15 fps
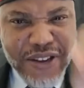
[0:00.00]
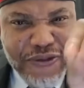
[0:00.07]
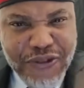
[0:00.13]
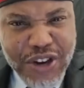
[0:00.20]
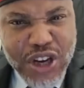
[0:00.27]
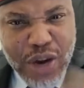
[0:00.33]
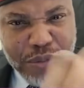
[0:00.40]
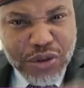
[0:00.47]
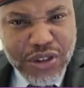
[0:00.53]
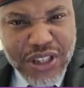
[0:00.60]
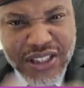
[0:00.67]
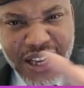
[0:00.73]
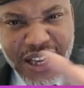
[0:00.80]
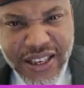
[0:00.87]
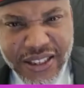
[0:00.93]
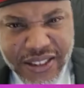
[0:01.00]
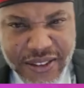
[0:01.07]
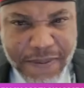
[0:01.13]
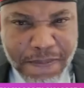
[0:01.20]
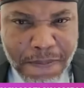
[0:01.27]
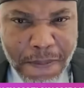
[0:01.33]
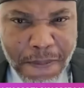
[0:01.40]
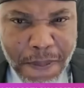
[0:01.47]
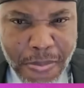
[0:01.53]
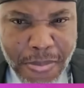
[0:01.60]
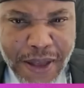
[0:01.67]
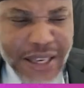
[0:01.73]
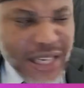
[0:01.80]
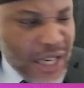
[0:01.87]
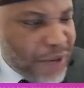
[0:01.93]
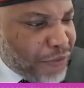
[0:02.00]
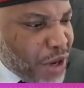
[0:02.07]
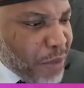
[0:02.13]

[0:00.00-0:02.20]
The freedom to decide. The